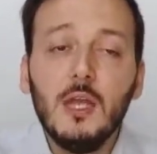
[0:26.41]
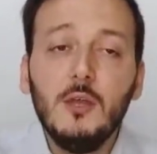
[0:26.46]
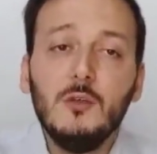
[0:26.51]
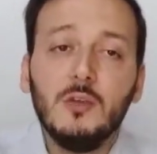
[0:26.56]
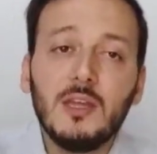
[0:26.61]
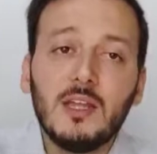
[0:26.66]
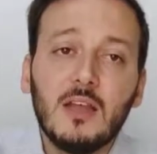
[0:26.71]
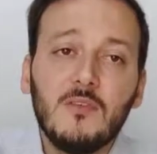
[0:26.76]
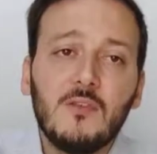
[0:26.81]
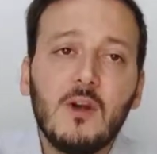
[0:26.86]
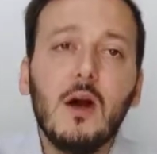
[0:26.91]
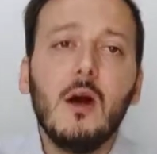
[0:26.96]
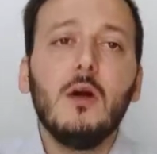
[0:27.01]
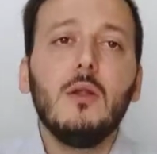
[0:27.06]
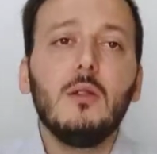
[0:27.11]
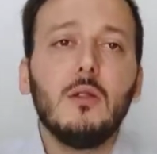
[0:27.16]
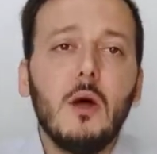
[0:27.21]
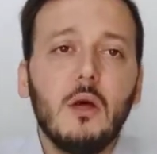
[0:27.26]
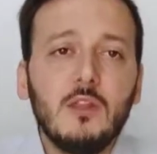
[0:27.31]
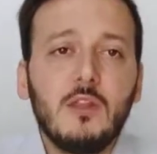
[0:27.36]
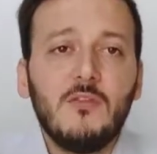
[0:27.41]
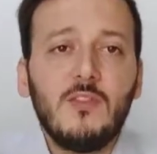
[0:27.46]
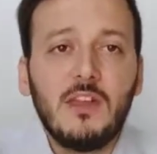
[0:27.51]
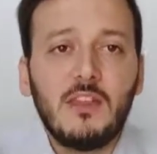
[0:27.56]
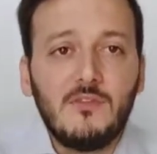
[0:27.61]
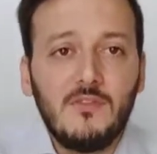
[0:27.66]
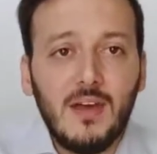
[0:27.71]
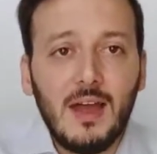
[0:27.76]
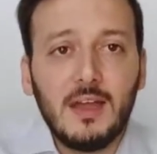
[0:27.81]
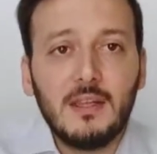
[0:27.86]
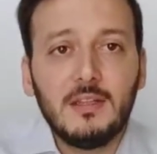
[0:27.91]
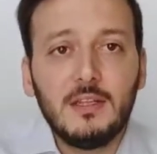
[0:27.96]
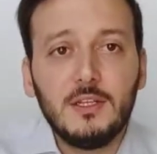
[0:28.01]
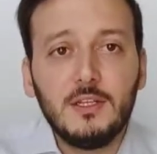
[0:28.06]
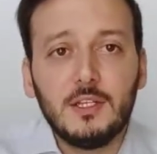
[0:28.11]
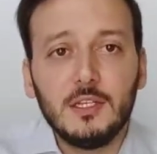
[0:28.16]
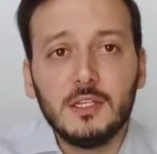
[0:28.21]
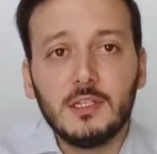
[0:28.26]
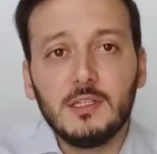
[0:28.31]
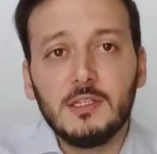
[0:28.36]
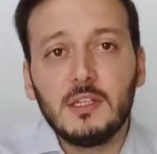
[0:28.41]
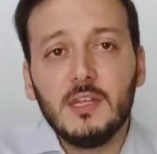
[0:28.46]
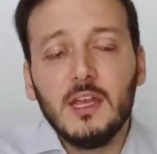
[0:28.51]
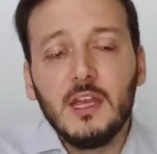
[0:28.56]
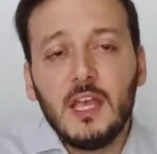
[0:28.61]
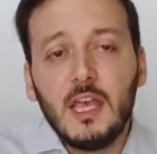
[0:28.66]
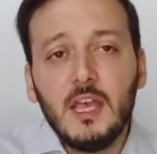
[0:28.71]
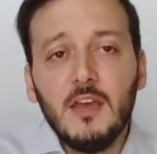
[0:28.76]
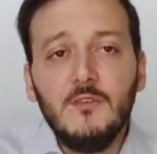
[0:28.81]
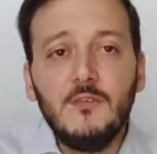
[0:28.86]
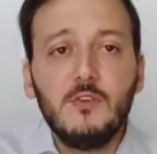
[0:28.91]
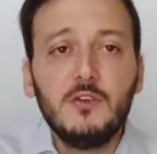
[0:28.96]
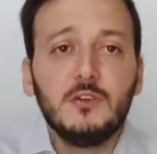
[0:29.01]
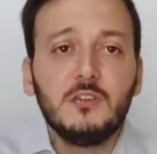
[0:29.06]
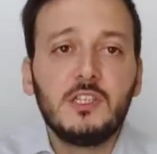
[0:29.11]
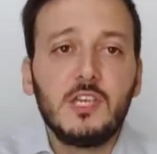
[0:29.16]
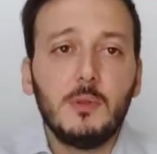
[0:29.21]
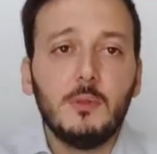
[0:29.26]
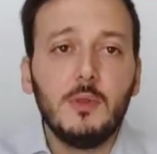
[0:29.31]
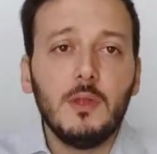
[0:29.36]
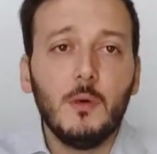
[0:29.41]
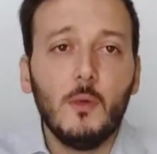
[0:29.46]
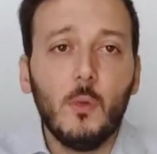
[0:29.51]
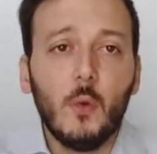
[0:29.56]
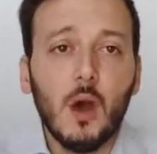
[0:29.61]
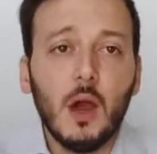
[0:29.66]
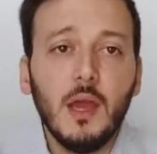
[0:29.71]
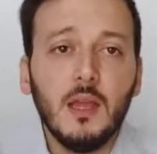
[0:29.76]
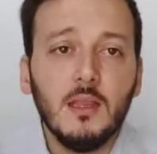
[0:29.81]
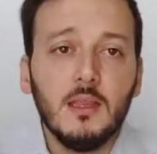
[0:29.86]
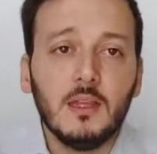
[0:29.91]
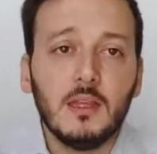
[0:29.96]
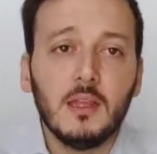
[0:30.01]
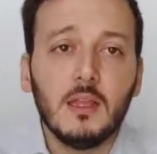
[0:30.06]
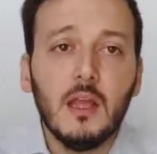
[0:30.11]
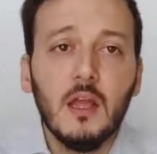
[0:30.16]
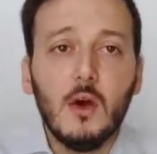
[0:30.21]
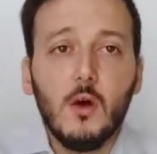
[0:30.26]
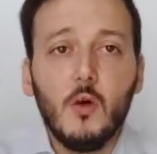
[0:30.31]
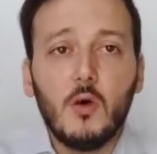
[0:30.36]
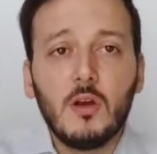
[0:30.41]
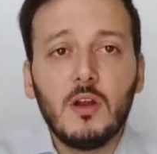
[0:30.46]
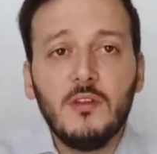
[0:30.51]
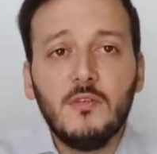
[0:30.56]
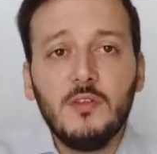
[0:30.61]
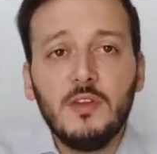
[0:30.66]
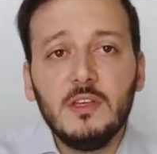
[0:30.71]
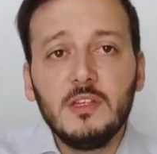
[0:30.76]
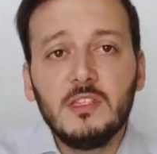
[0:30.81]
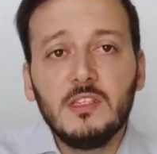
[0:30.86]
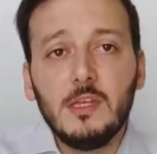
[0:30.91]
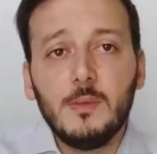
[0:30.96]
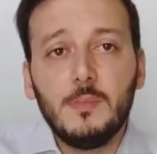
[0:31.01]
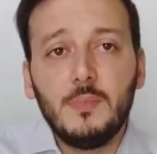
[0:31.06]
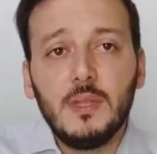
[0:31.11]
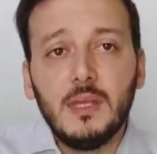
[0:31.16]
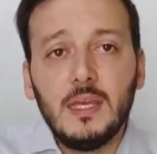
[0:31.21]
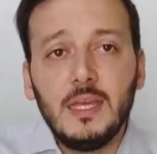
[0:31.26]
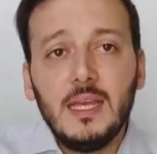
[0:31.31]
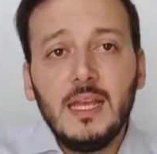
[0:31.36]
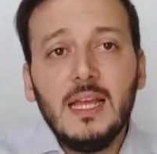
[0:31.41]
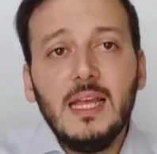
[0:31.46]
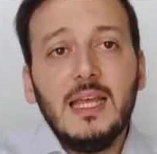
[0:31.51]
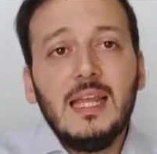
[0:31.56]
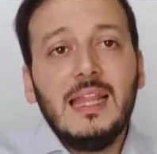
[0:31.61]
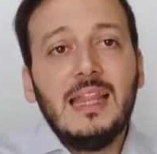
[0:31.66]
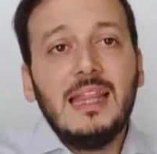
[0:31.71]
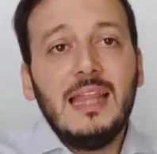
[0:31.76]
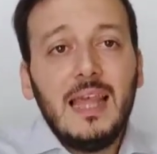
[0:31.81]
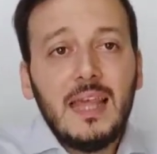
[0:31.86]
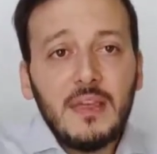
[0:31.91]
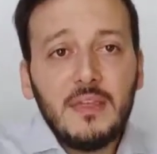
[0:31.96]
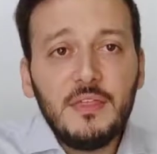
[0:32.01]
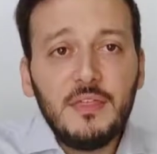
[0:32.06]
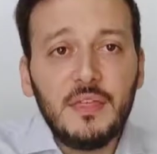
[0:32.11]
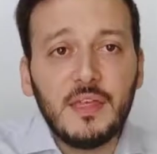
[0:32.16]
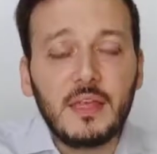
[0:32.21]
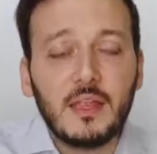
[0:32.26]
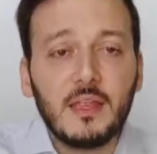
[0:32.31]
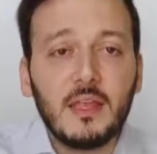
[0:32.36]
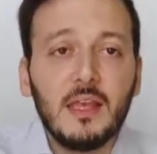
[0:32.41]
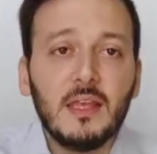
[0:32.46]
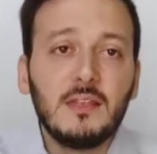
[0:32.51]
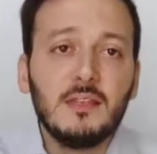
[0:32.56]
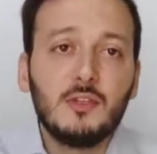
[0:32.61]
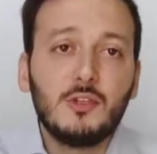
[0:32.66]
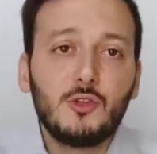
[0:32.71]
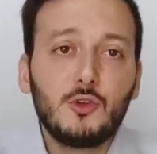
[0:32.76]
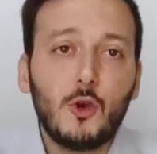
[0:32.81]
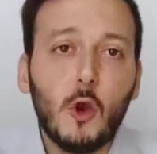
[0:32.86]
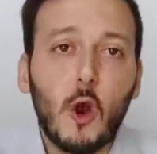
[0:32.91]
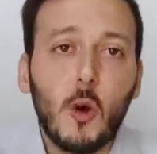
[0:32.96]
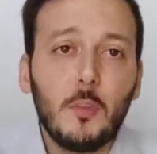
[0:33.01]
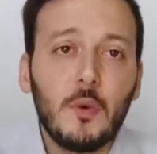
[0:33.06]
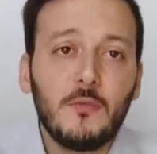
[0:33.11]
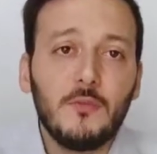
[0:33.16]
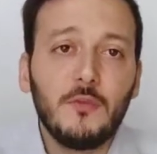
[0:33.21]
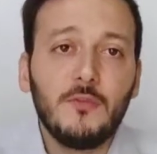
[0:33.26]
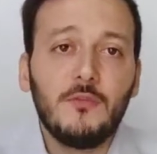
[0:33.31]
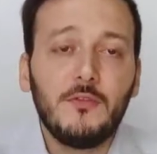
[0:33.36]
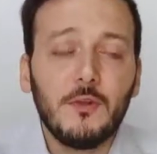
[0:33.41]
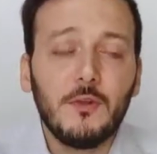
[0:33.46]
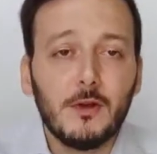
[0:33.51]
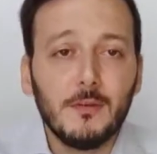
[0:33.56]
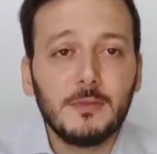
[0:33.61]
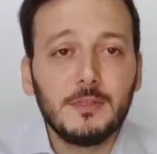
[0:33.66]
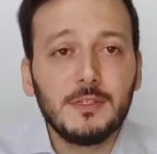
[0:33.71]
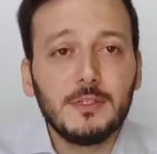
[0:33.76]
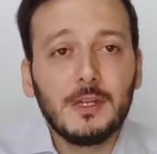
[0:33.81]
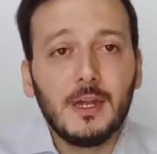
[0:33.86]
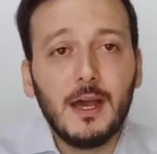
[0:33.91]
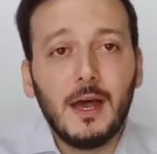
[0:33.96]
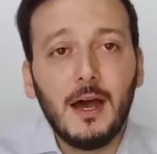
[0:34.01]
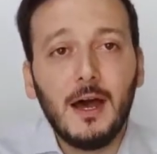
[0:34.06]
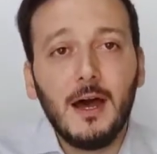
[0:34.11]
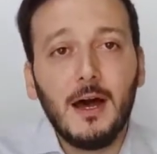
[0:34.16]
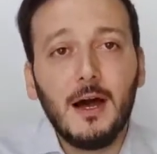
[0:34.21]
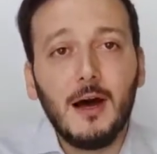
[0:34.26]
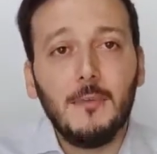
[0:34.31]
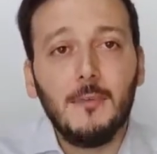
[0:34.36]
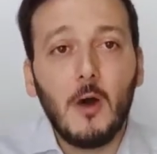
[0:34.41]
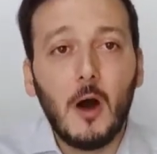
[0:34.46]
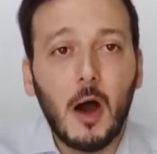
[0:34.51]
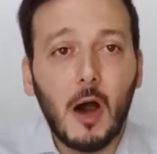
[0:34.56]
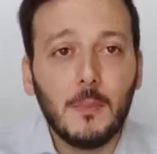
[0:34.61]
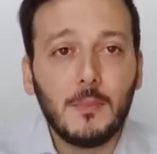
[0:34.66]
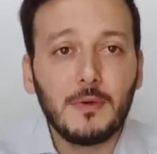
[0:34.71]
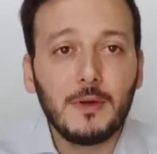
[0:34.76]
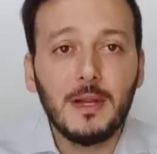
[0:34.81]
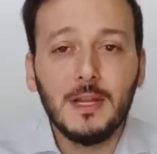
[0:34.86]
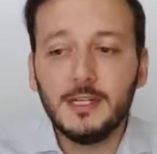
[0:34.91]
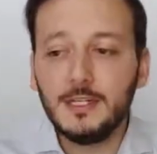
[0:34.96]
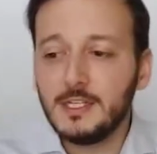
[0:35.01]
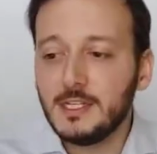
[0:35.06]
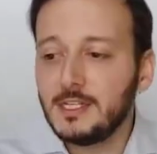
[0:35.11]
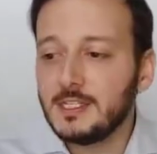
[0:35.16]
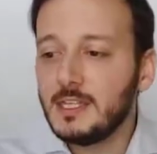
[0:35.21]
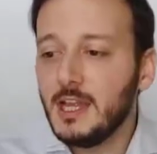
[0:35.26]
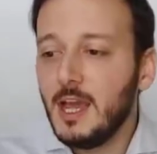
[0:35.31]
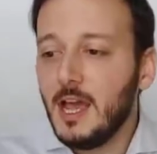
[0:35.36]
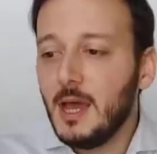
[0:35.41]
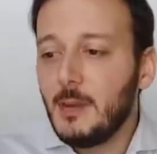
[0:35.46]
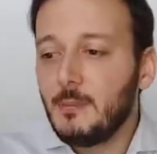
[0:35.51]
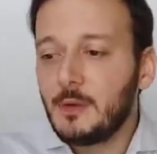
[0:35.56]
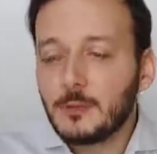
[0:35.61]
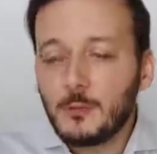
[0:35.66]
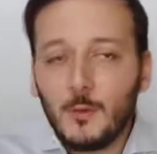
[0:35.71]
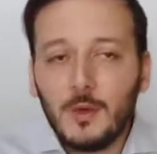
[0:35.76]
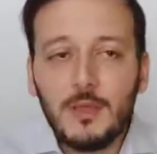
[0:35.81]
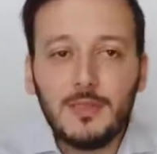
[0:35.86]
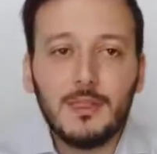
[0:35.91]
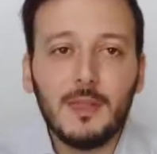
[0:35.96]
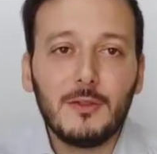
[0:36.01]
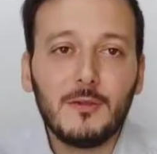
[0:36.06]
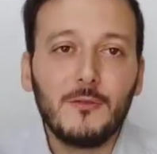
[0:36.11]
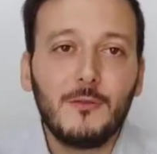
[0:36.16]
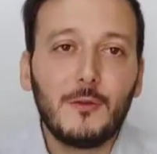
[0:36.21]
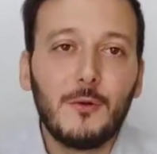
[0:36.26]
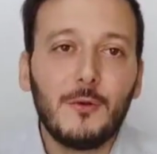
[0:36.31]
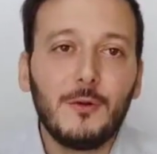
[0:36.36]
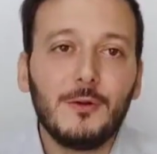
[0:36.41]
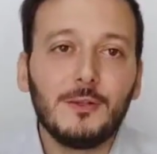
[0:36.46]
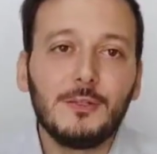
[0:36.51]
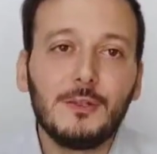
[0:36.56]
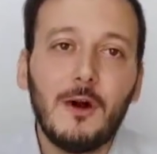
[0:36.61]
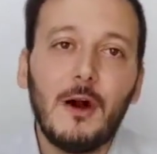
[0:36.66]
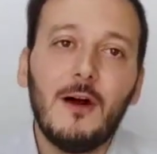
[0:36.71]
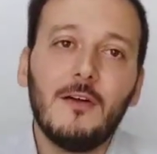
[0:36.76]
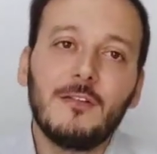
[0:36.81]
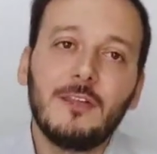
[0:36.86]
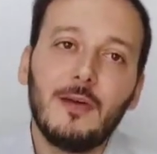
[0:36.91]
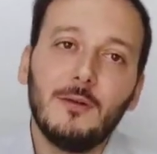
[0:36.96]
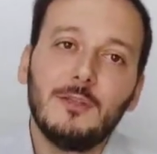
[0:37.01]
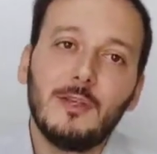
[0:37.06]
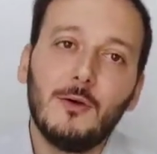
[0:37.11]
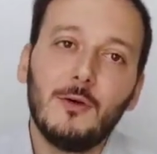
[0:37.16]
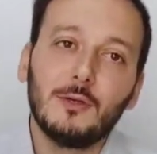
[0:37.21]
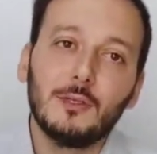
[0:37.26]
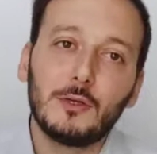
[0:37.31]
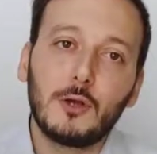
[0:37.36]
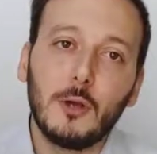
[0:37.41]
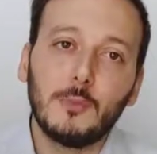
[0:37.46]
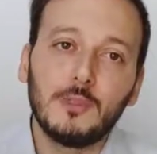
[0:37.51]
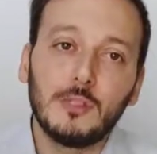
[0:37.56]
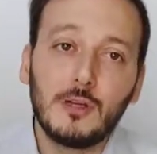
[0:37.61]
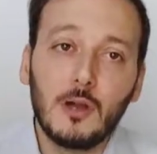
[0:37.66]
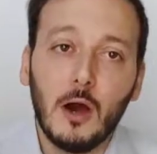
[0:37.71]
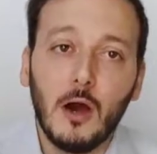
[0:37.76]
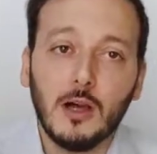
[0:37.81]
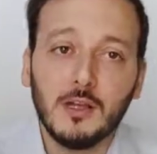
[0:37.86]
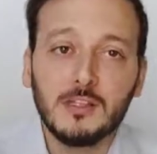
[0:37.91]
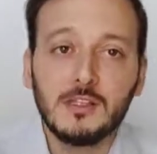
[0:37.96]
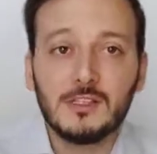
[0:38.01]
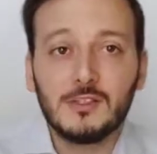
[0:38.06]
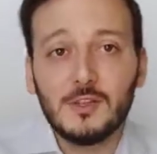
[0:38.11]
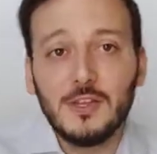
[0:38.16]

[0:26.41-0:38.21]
You can have a lot of advantages if you simply widen or if you simply lengthen the scope of your firm's operations, but with that, of course, oftentimes there also comes a cost.